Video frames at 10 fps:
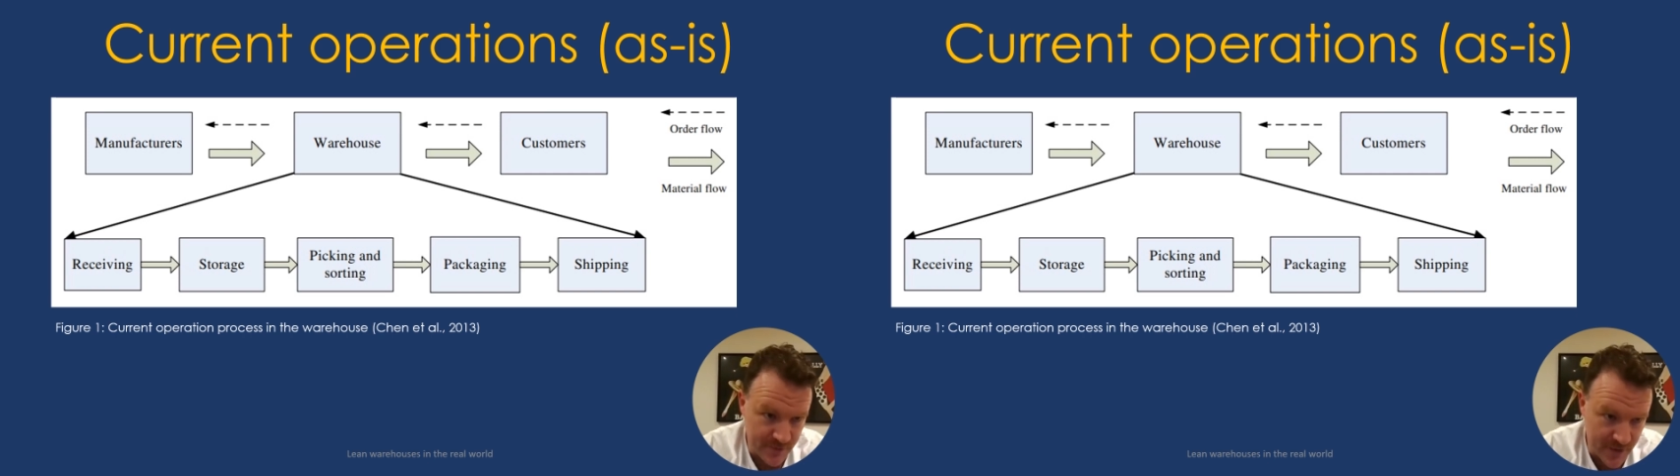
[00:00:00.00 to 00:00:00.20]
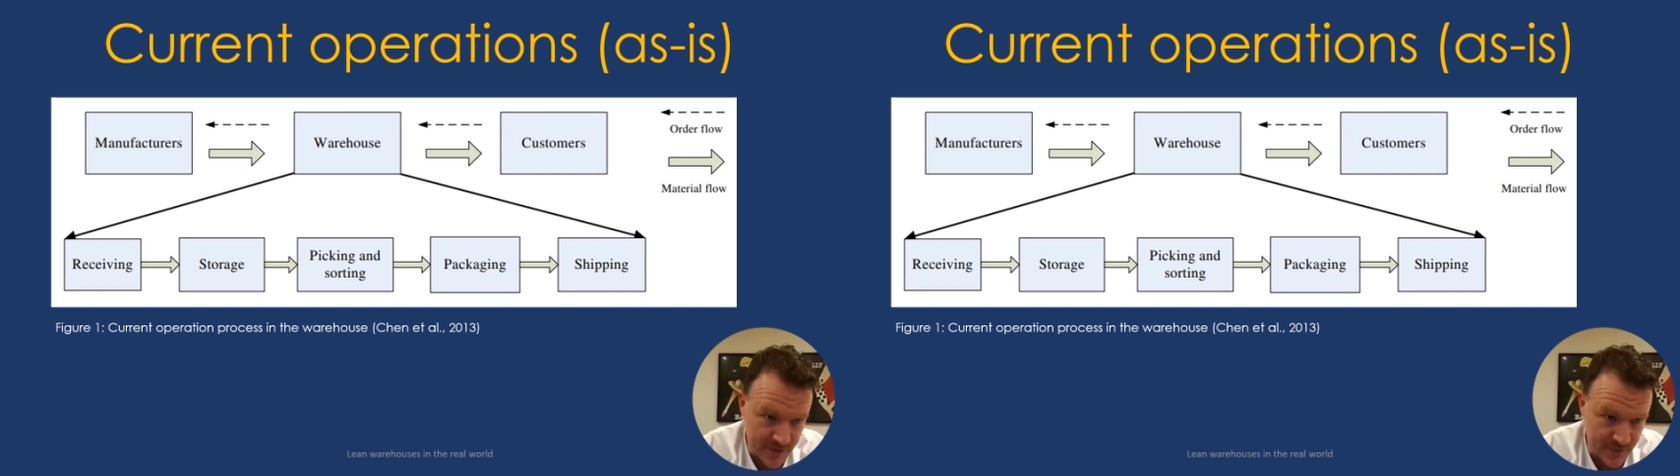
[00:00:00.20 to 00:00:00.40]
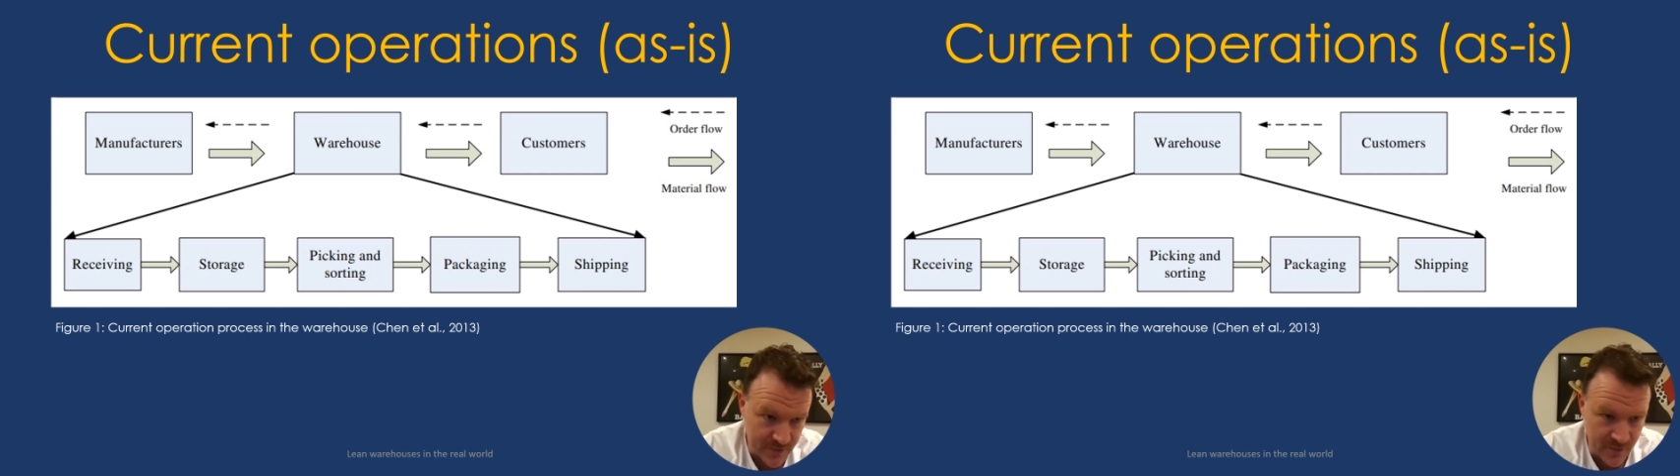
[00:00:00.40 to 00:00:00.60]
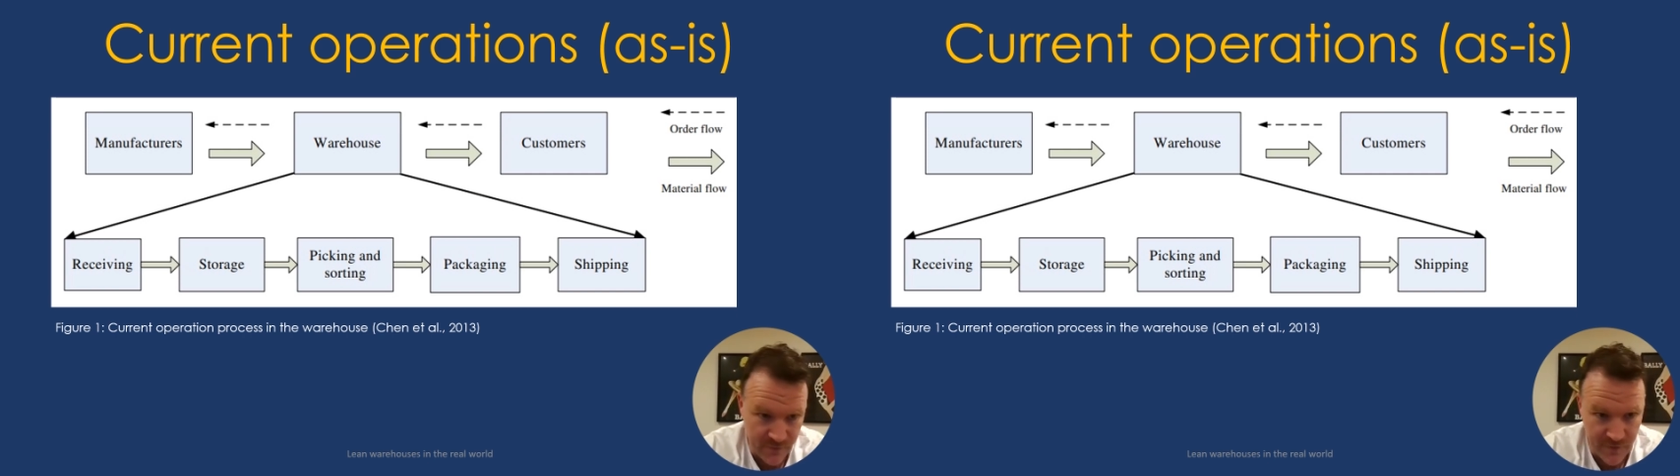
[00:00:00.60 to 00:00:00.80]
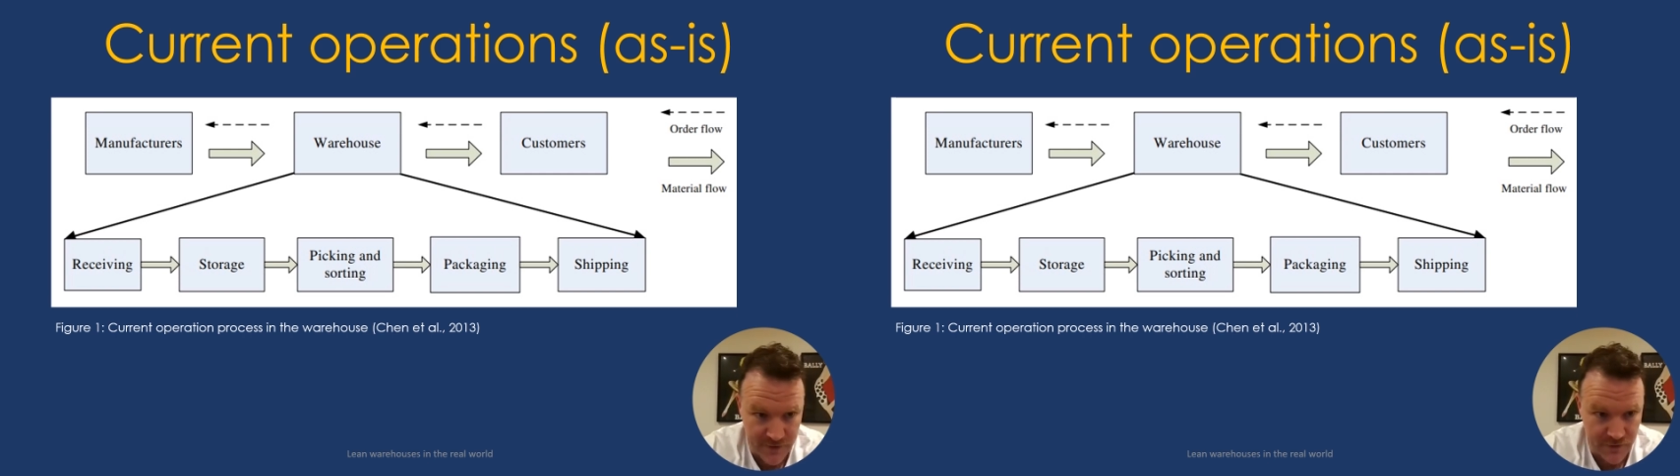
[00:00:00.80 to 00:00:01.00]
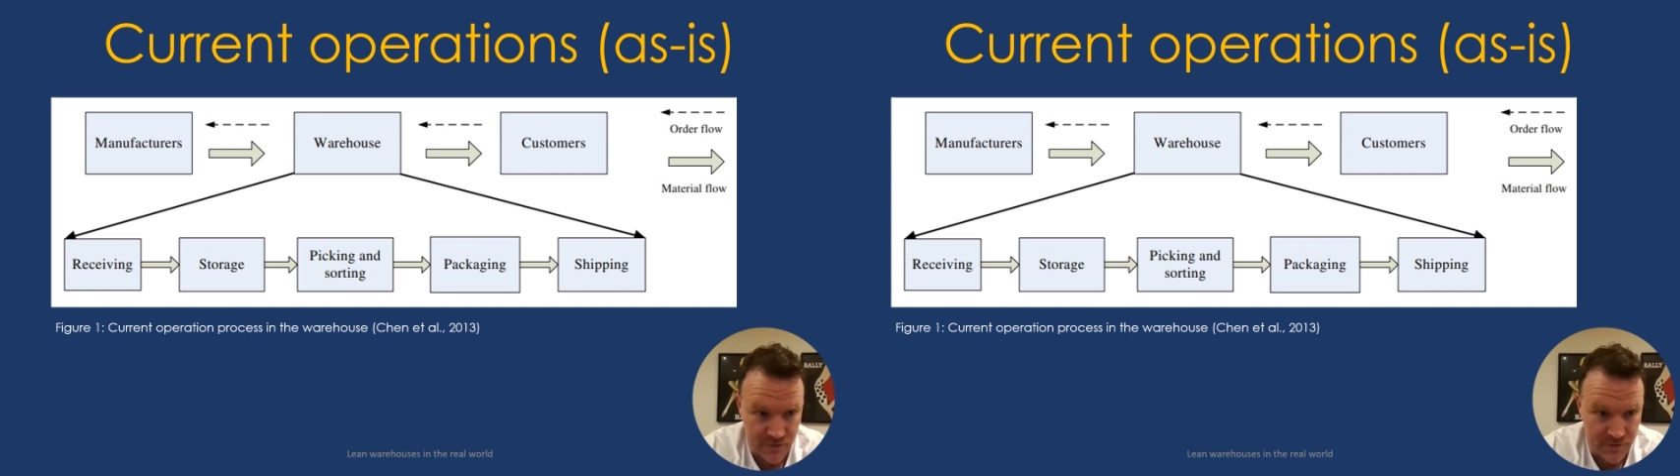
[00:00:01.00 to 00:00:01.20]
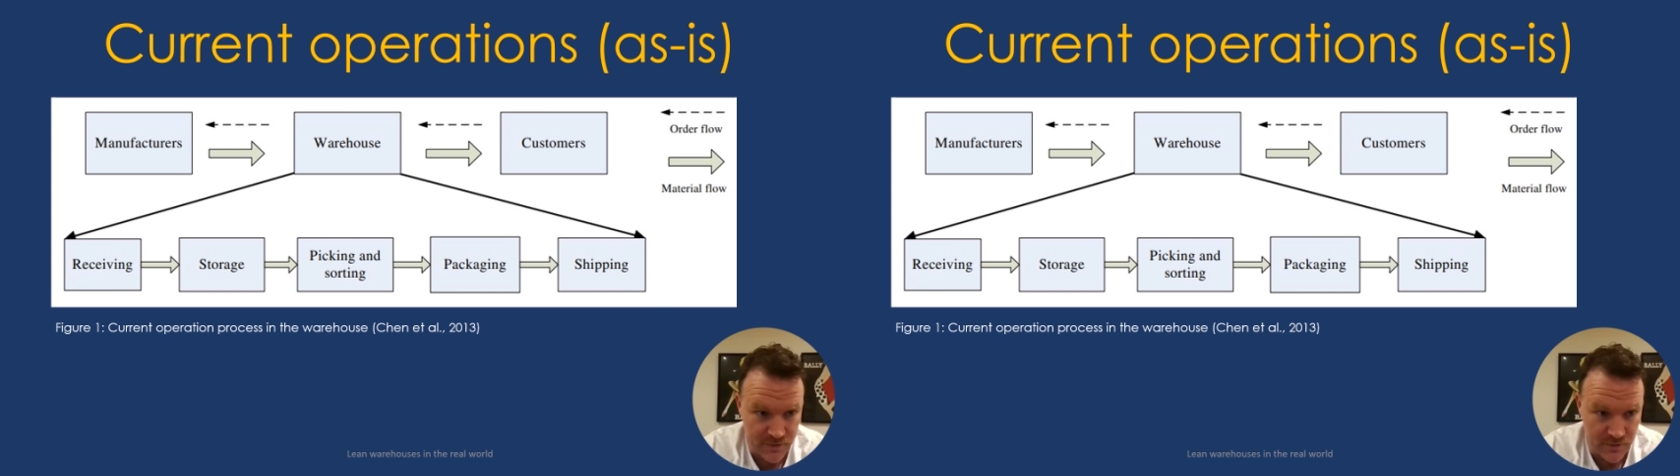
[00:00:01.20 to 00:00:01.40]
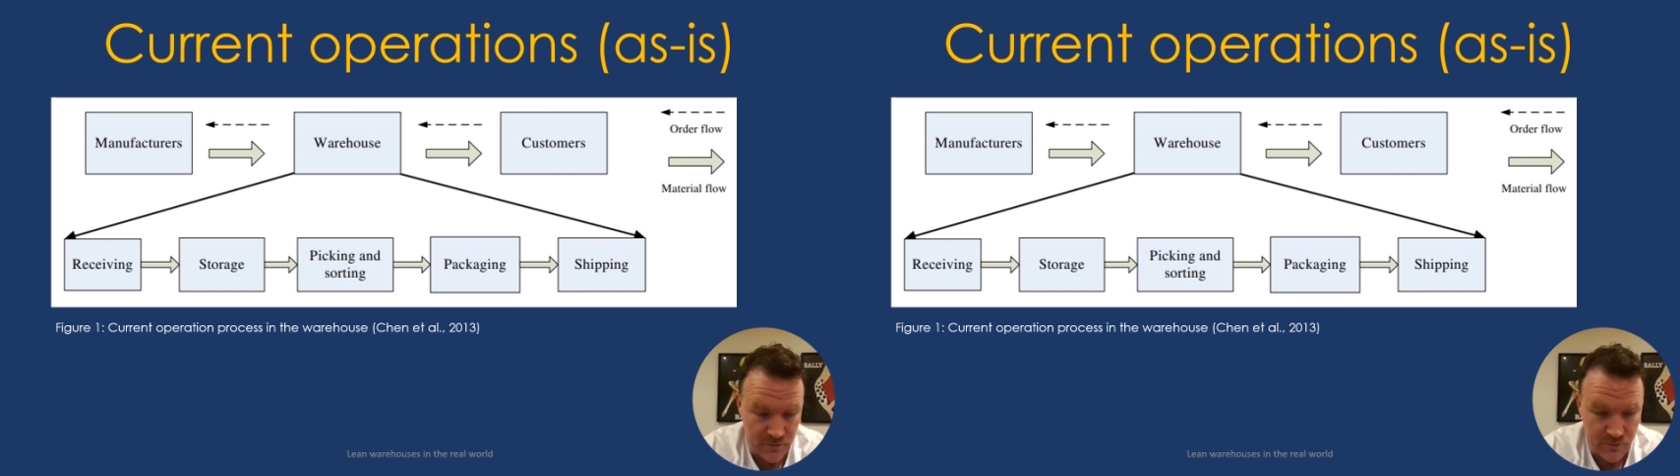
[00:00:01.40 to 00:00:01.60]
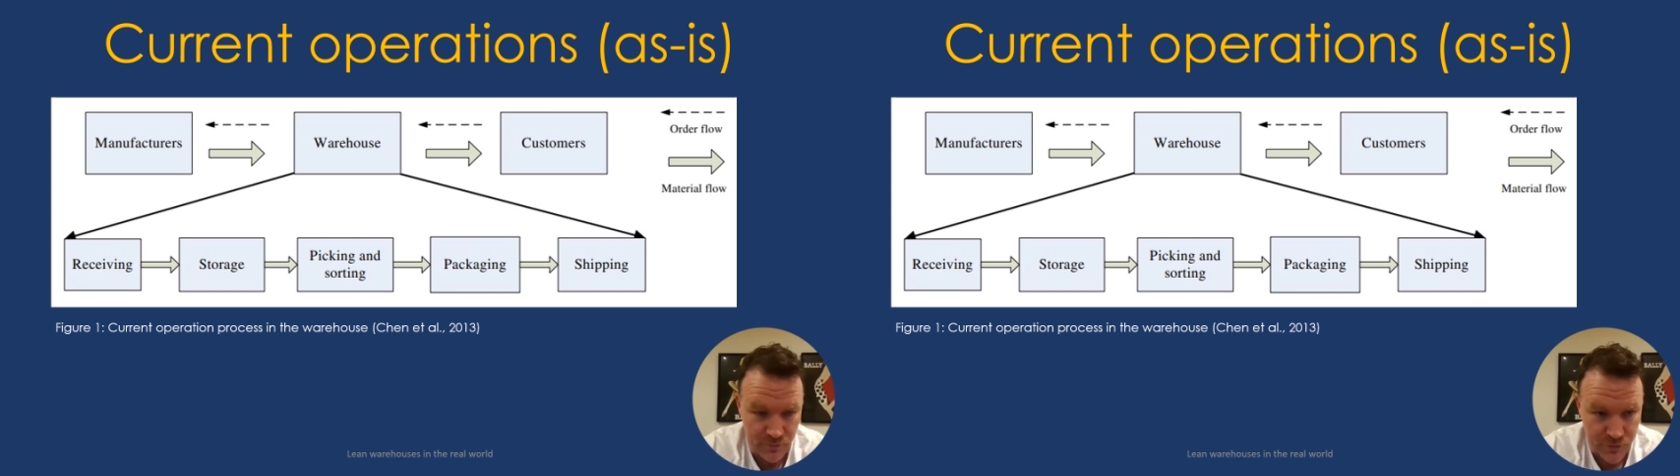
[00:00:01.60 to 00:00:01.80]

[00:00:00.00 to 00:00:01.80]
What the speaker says: passed on to the manufacturer to